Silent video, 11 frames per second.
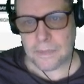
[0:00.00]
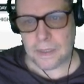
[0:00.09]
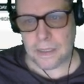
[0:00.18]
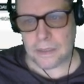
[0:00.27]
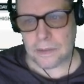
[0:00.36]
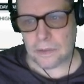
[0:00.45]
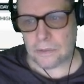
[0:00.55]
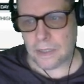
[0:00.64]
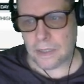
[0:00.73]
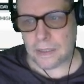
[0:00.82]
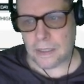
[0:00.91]
And so
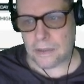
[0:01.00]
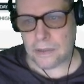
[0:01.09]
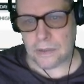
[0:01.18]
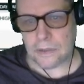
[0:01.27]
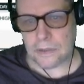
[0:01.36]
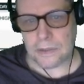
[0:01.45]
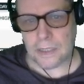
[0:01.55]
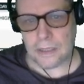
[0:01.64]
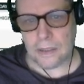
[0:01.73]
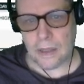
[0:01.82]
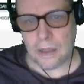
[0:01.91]
right now you could say
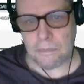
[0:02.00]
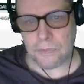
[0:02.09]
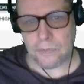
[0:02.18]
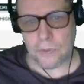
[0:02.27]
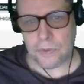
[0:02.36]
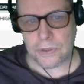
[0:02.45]
calm before